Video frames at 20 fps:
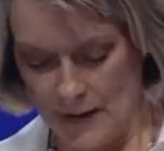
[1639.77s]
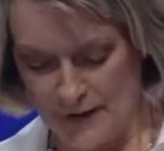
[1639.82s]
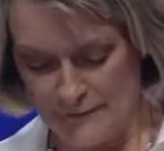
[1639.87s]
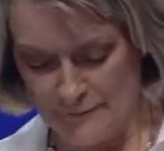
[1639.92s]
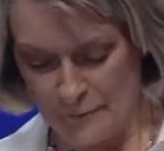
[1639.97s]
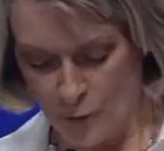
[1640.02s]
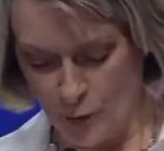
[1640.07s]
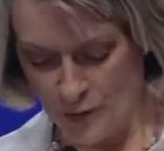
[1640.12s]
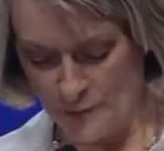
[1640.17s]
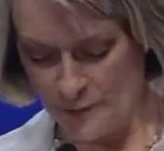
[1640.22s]

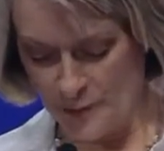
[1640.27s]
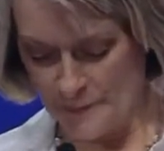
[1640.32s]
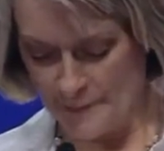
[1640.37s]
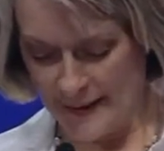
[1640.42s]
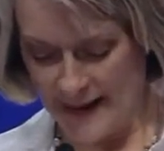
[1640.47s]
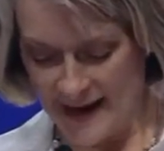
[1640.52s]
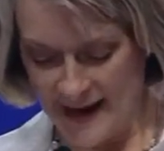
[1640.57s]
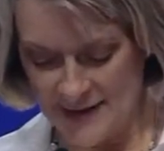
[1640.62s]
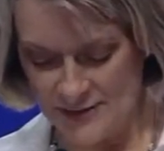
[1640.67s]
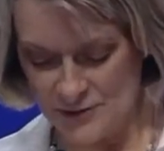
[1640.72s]
My former
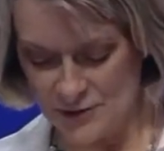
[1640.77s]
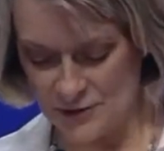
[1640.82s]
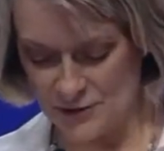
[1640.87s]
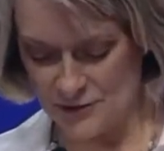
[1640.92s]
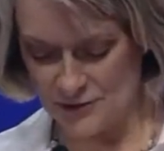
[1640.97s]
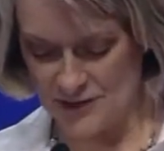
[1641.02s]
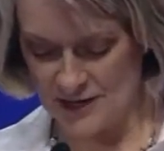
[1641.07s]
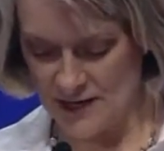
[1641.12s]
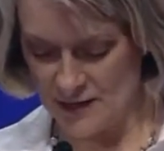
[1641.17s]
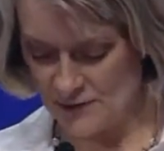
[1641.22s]

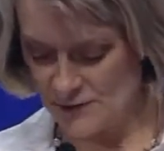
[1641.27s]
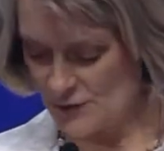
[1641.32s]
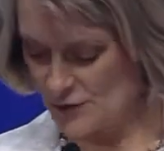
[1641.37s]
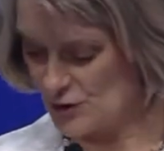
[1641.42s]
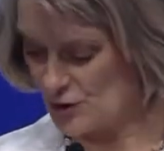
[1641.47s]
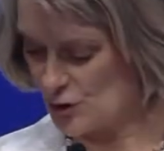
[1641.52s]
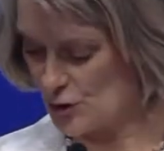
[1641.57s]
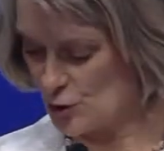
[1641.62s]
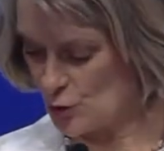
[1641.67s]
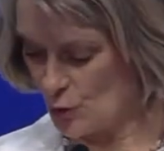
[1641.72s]
pastor tells
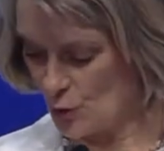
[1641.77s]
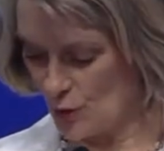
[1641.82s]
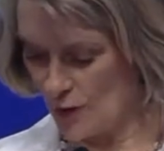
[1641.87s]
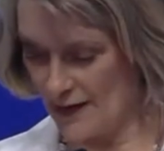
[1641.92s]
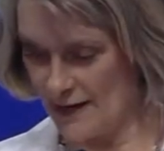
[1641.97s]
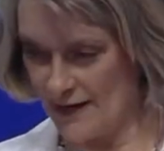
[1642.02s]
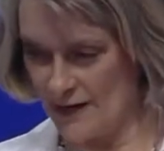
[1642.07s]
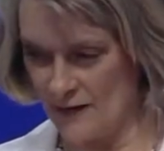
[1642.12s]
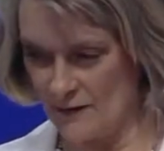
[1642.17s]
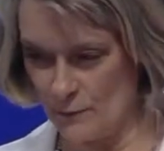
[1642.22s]
the
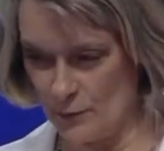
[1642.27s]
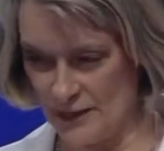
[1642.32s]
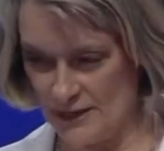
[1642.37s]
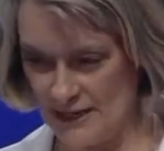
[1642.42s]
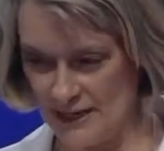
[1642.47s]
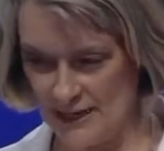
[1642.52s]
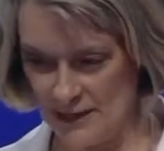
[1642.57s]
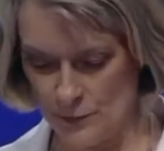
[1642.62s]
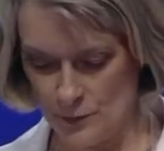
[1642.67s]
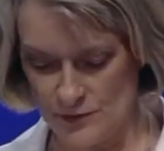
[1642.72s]
story of
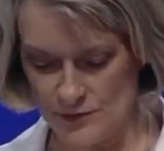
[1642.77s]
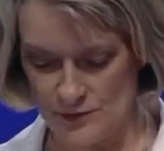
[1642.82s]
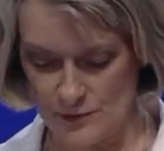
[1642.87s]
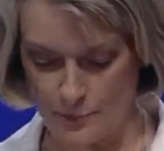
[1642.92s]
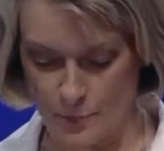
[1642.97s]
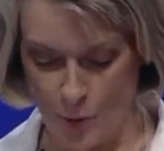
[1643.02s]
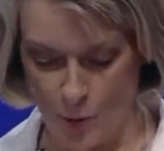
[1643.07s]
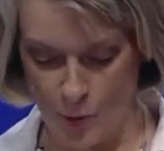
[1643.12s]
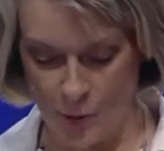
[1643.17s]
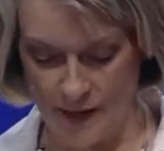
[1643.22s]
when he was
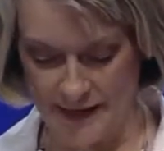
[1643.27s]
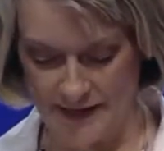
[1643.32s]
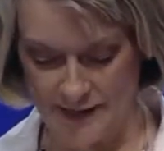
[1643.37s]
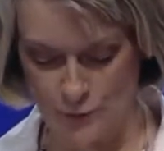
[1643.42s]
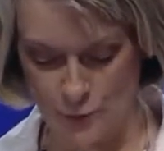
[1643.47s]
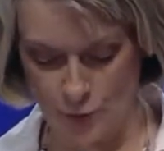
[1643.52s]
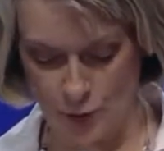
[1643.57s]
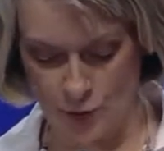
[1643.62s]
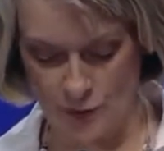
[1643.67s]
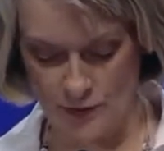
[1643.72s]
a boy
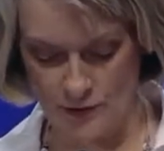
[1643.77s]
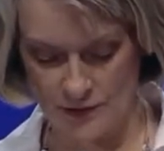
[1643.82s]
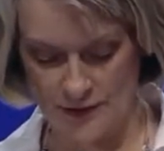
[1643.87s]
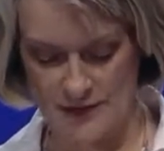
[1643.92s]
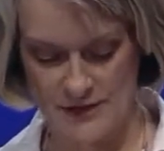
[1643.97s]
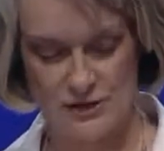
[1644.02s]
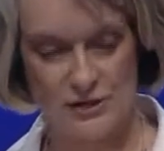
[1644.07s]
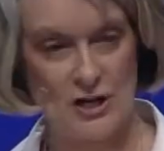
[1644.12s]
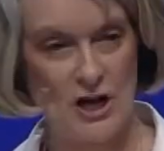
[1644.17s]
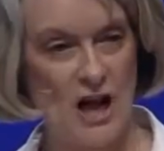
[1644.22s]
in rural
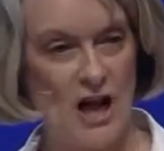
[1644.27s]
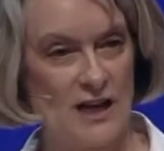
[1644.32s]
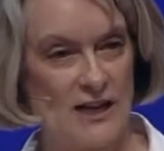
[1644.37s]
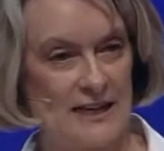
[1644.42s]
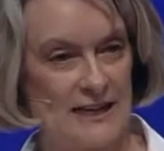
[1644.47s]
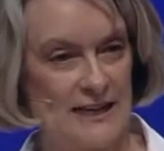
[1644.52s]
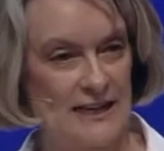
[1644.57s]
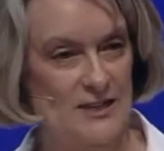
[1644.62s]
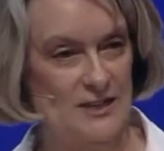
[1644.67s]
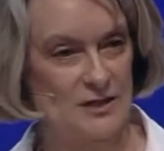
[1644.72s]

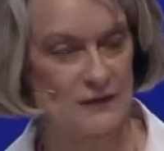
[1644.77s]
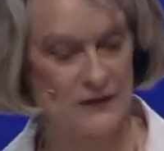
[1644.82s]
Kentucky.